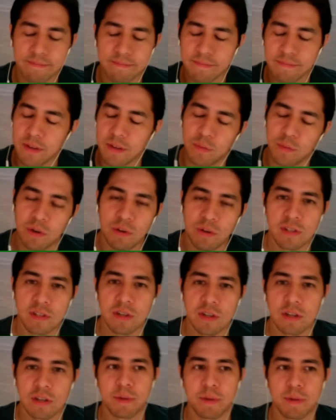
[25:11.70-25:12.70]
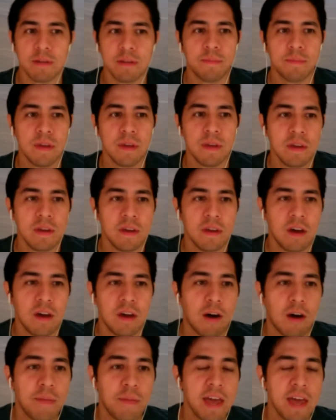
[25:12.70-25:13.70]
We don't need to talk about him.
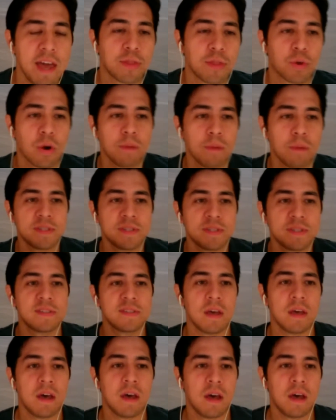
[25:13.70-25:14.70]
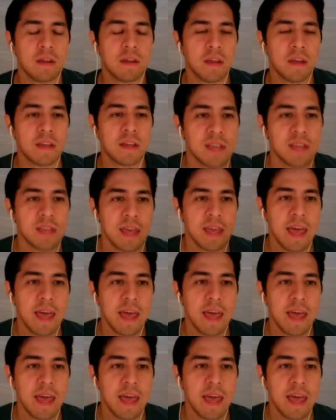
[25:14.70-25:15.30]
Ann Thorpe says it's